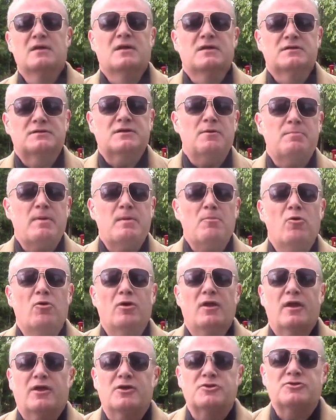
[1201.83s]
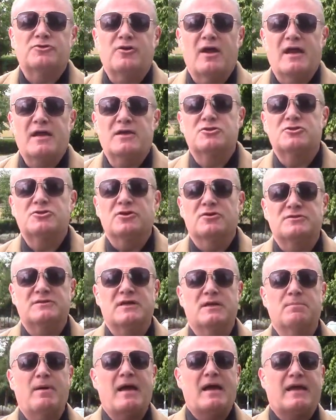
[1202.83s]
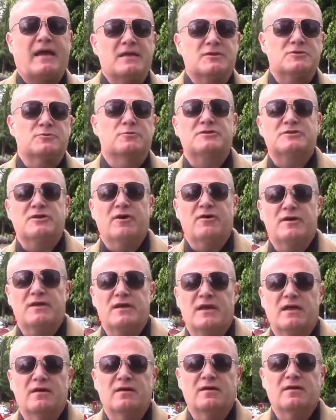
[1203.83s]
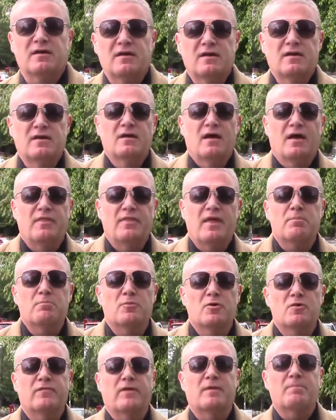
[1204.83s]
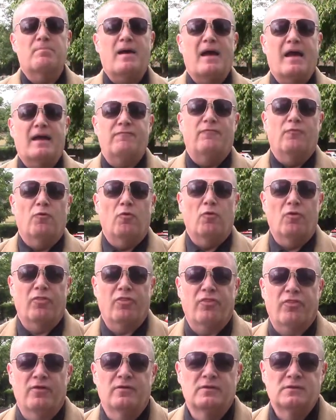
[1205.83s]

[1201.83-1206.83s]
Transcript: It's going to be more like a train shunting back into a siding and then moving back forth.